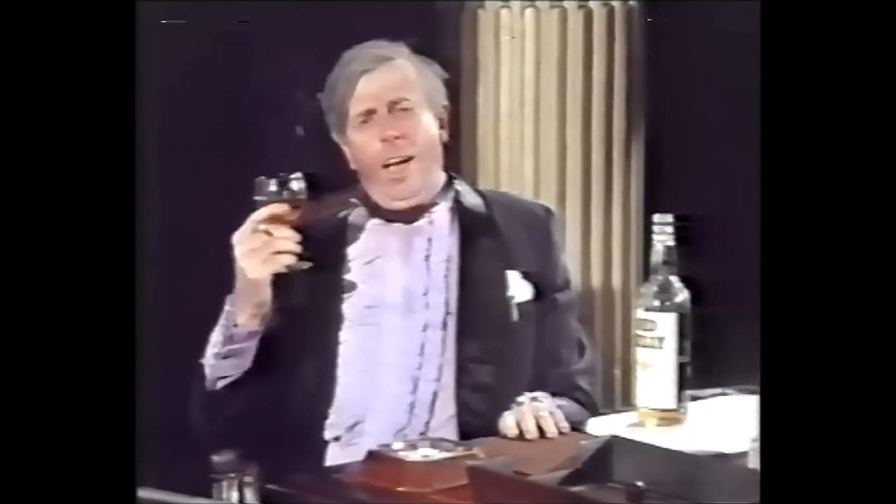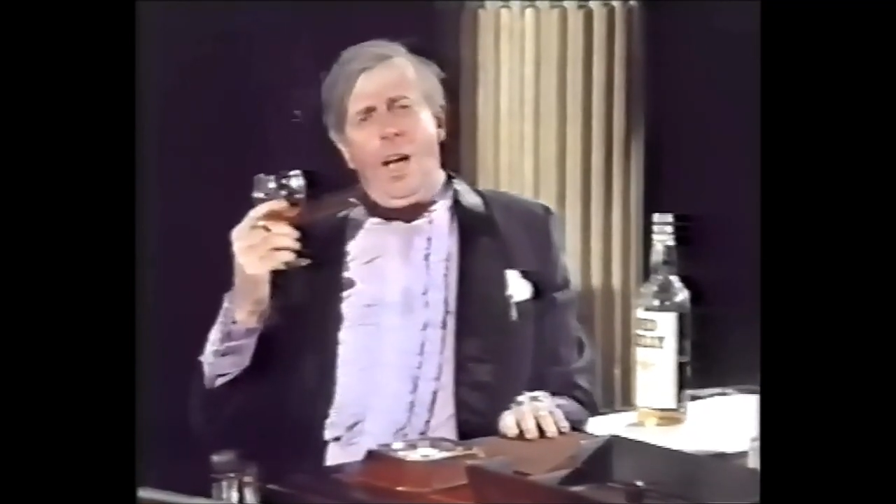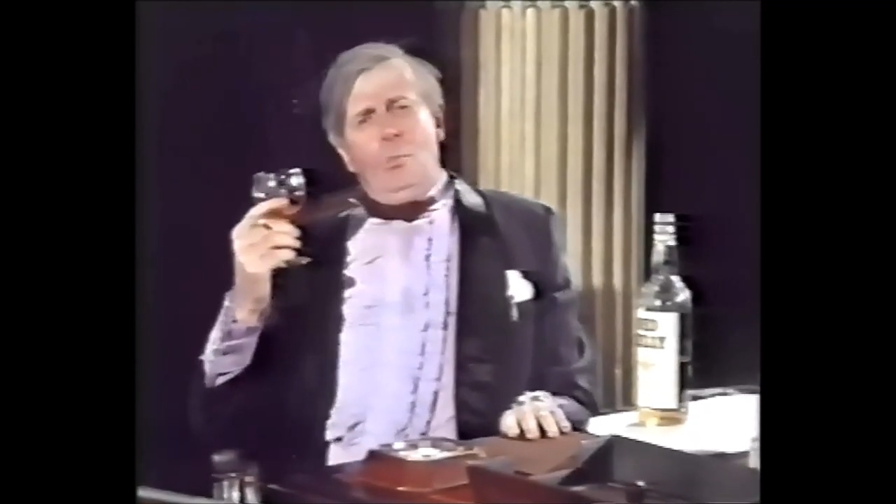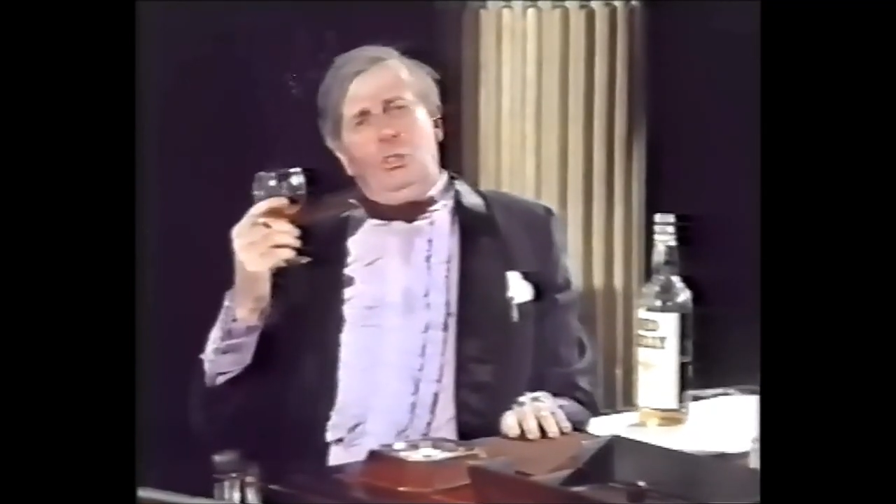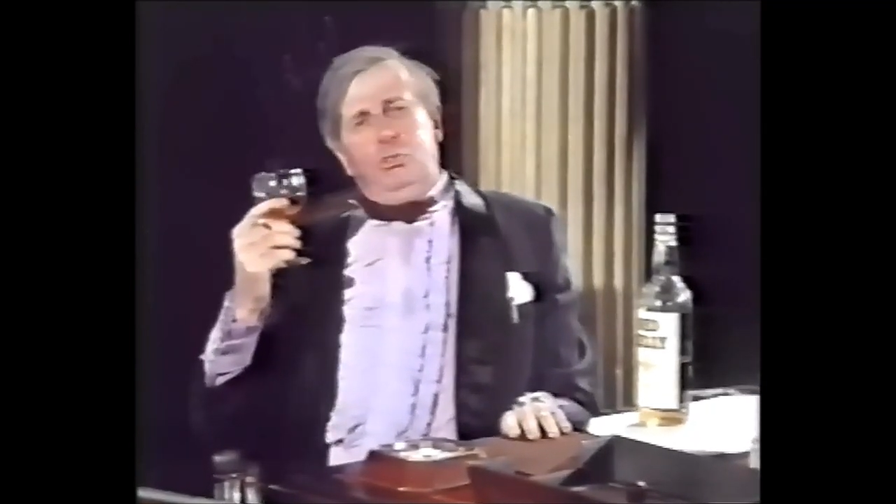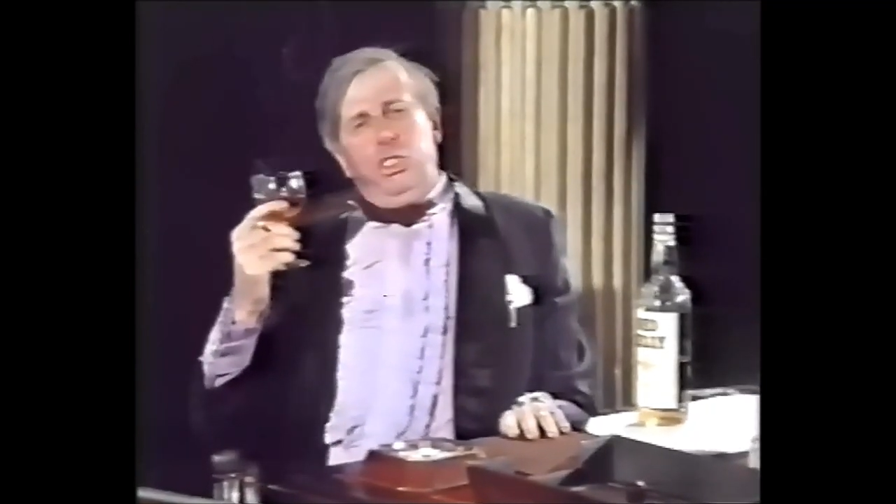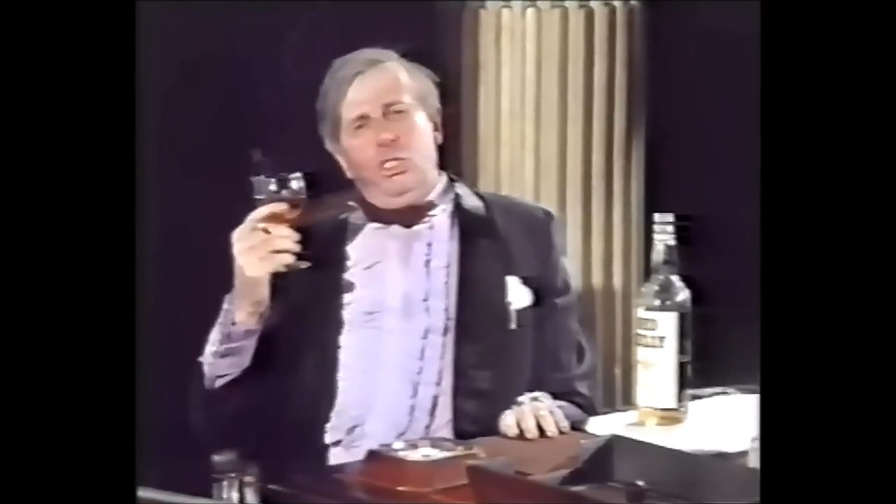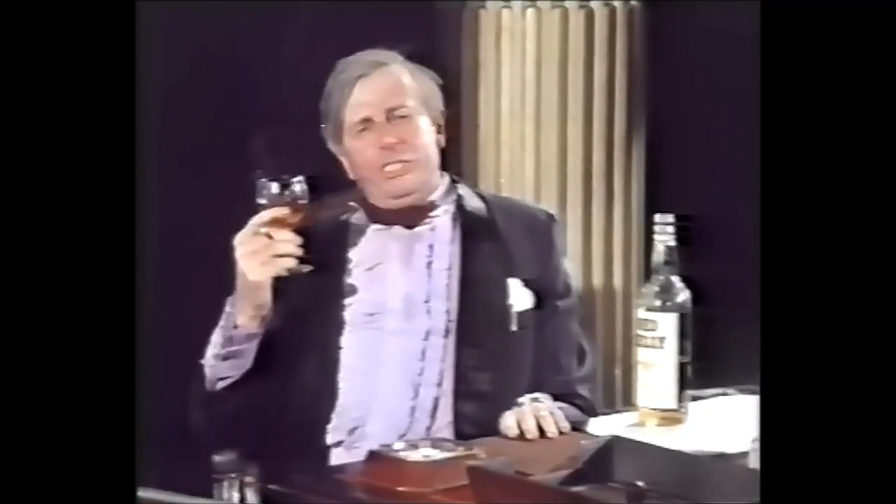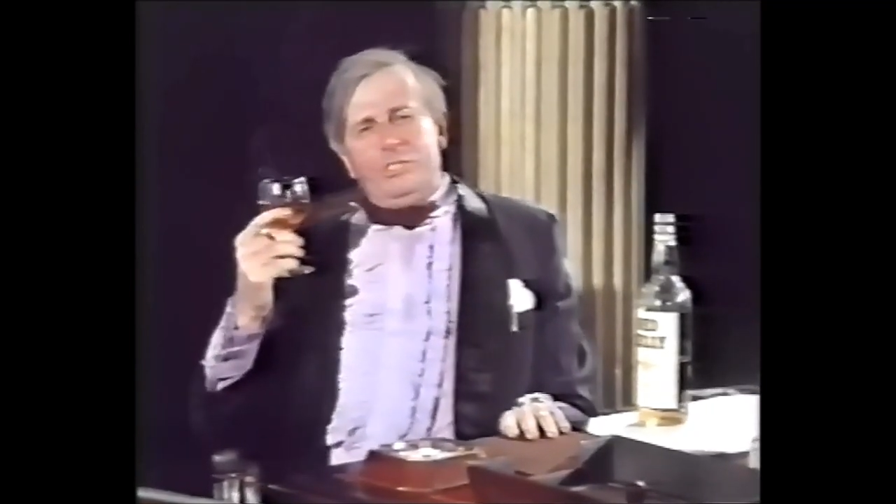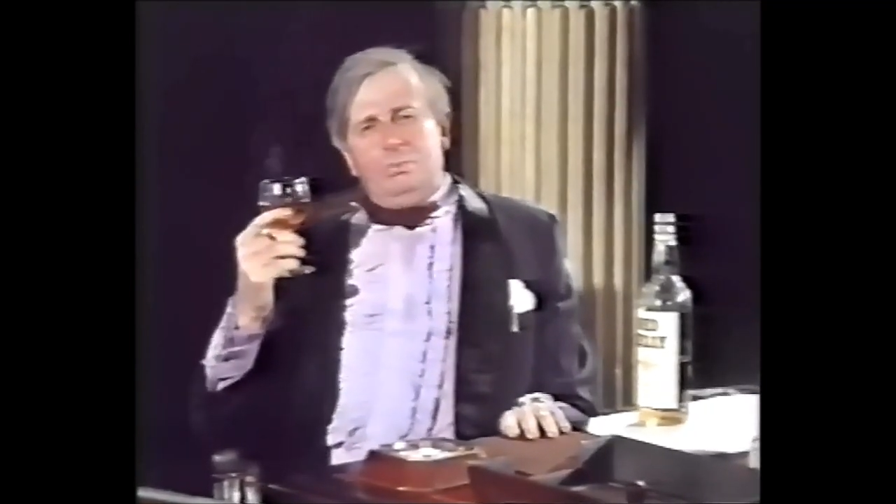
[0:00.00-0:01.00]
I'm as
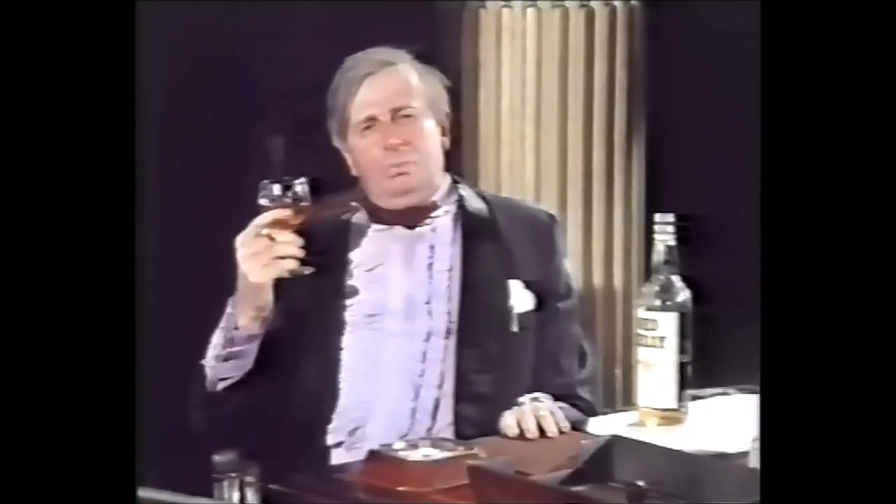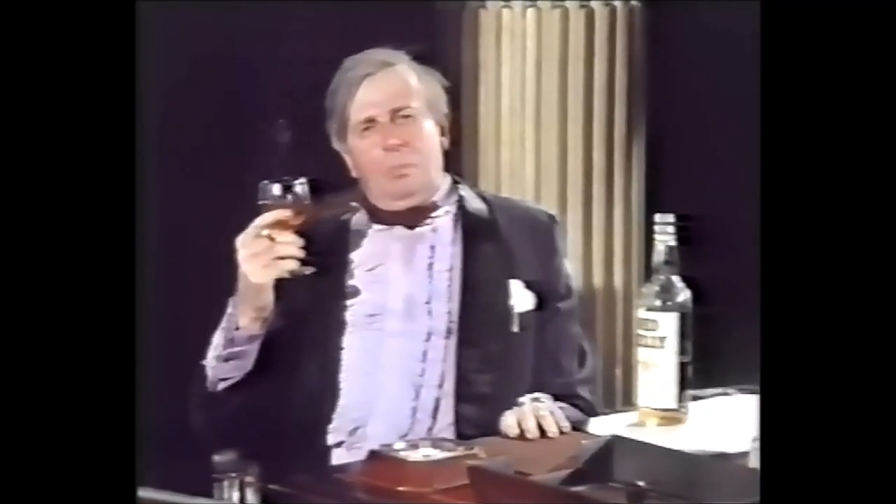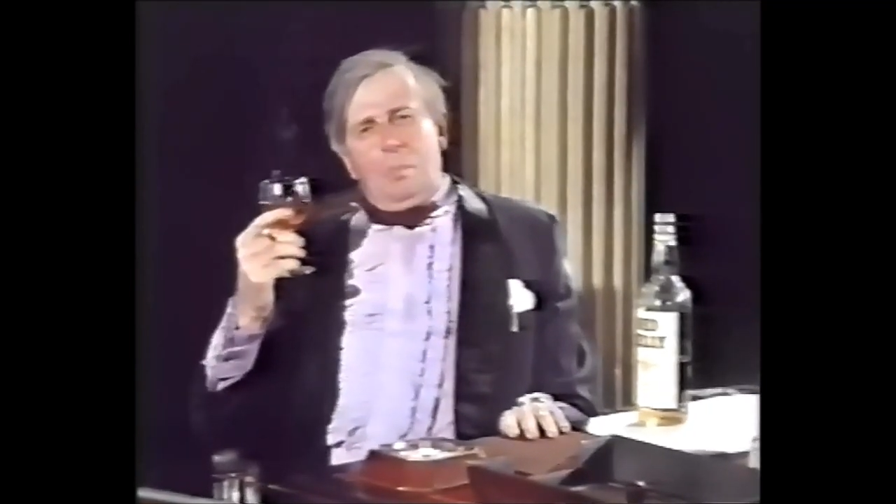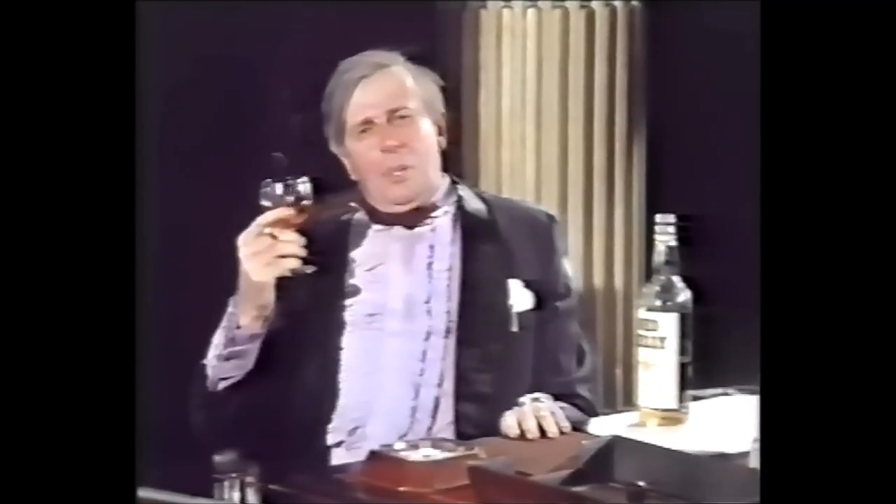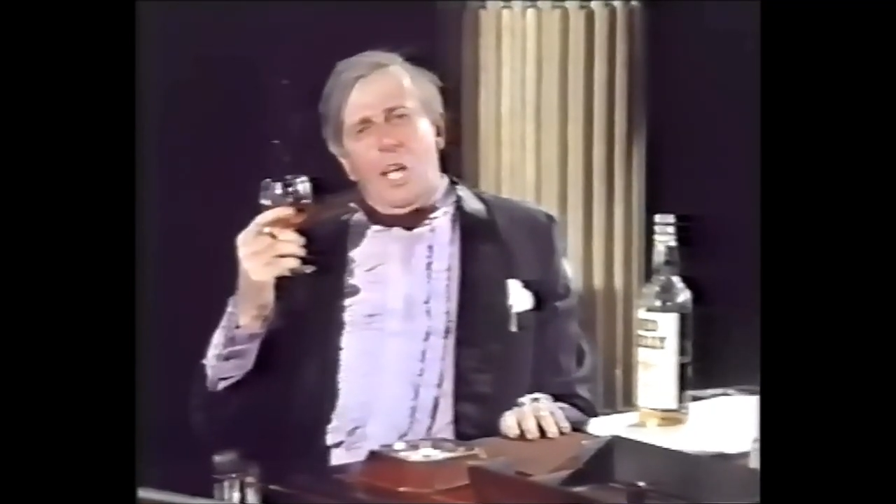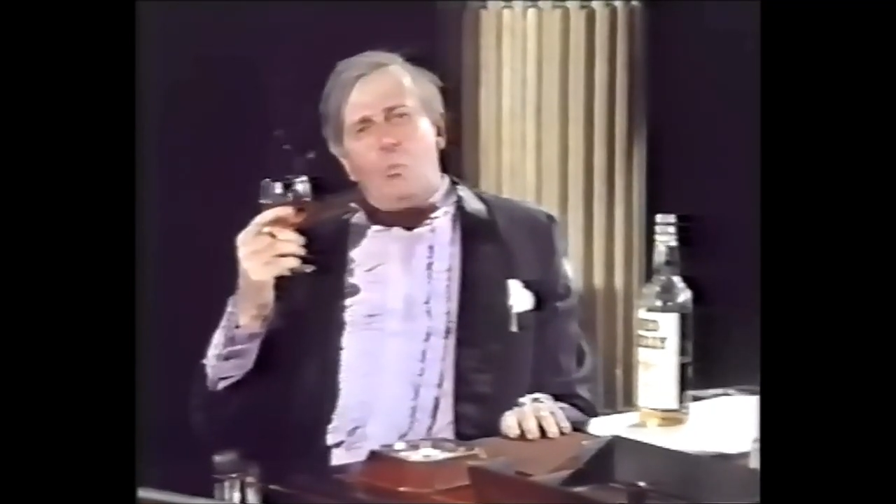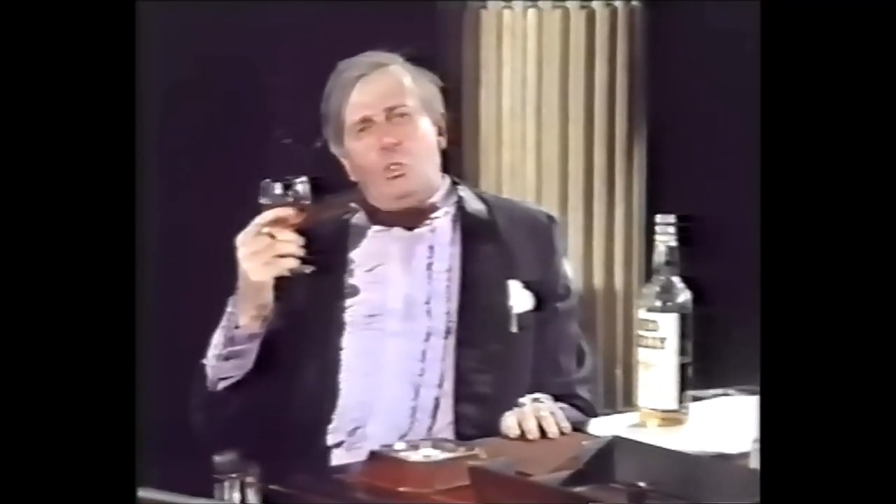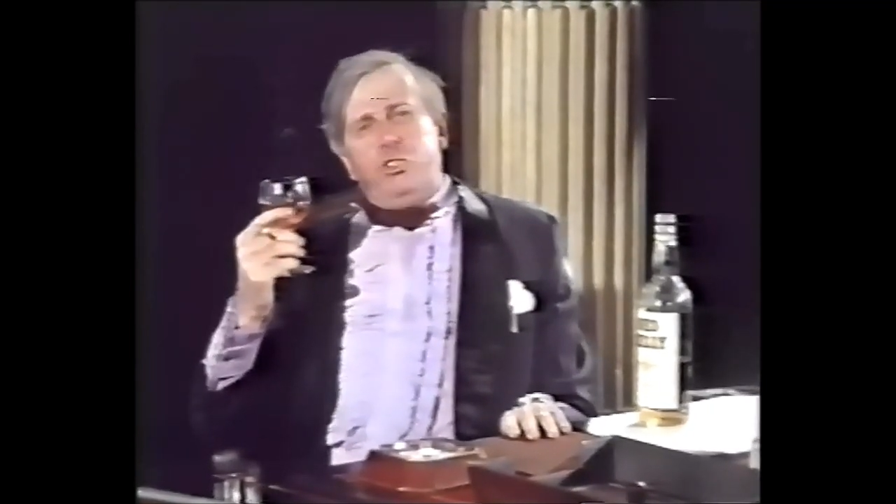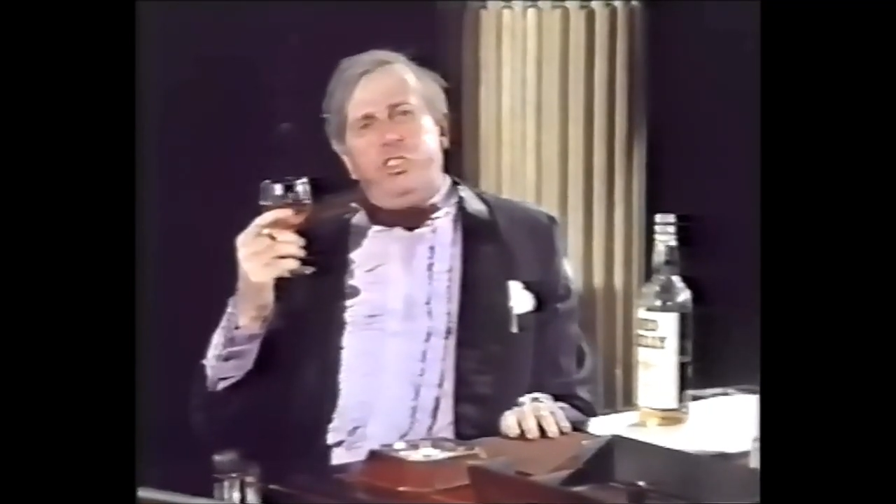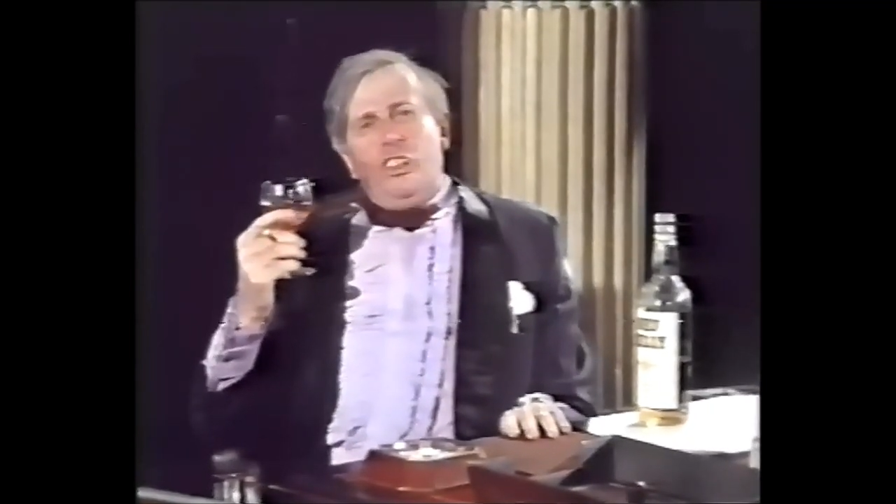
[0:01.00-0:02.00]
full
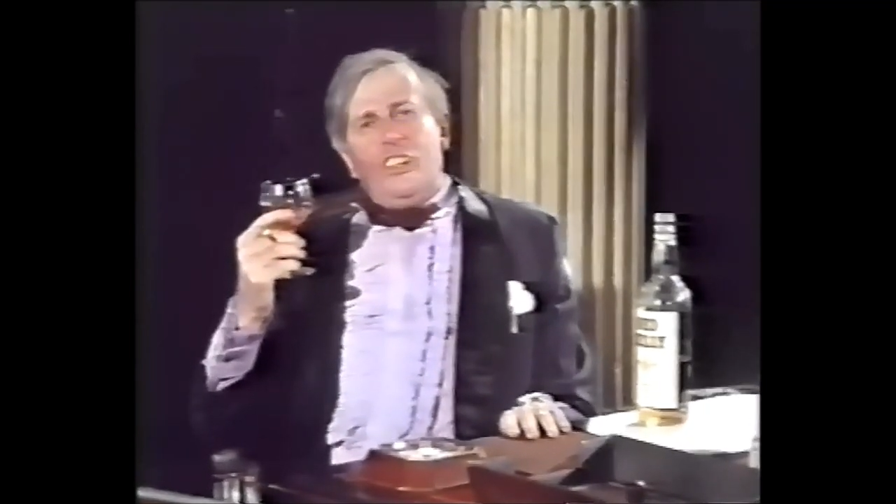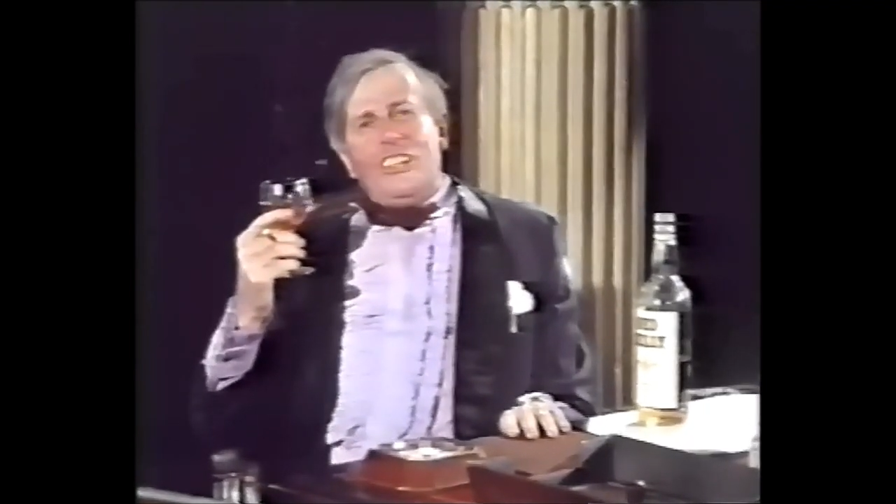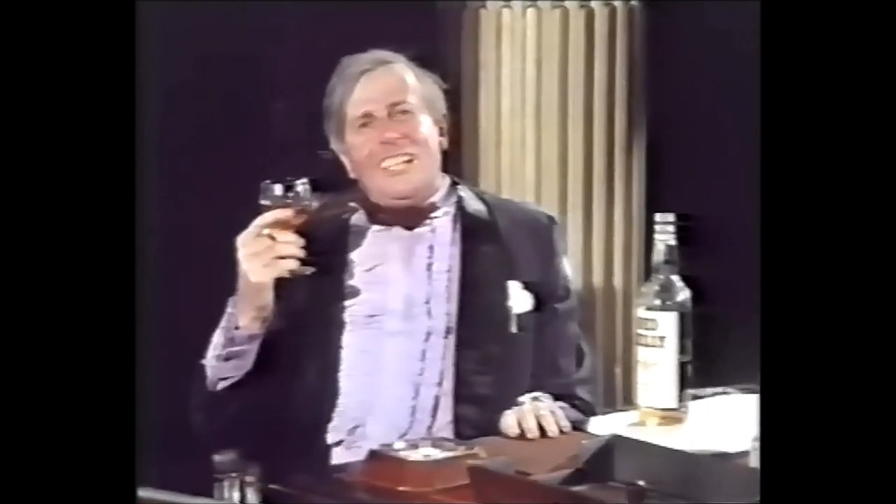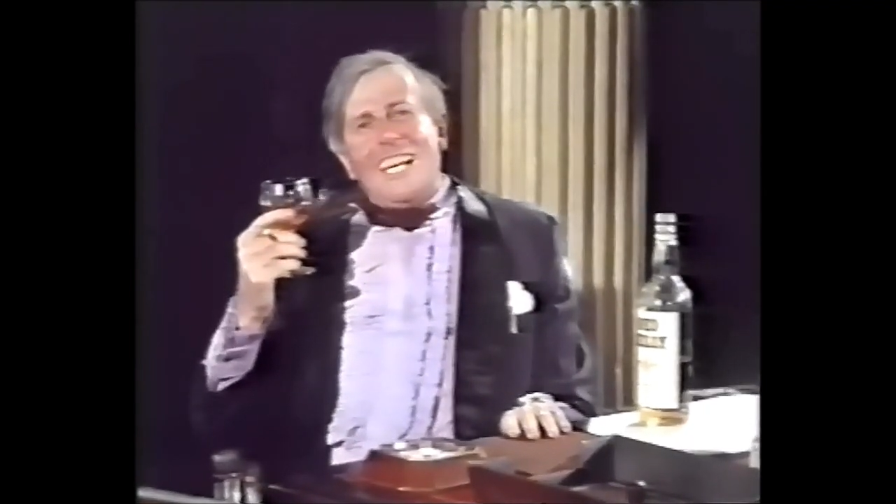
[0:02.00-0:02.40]
as a